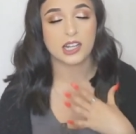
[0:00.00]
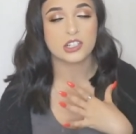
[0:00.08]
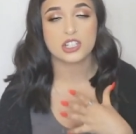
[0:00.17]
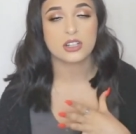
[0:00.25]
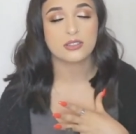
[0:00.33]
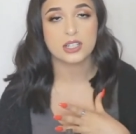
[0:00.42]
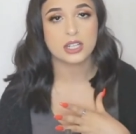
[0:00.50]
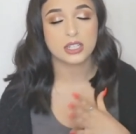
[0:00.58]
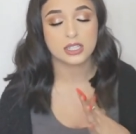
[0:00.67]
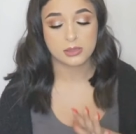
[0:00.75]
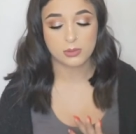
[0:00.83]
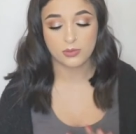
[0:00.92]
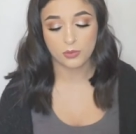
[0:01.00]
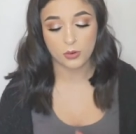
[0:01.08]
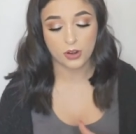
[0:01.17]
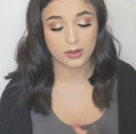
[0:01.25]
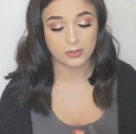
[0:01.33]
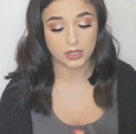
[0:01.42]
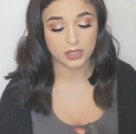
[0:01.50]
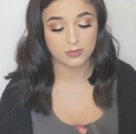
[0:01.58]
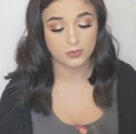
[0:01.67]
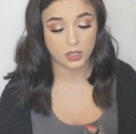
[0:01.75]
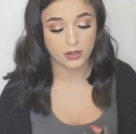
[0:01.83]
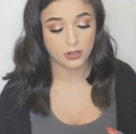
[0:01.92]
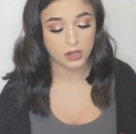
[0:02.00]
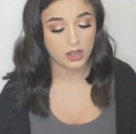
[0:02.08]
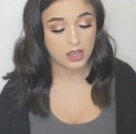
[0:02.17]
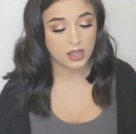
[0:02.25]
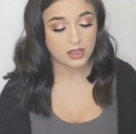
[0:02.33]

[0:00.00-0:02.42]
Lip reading: I should have done this before, but whatever.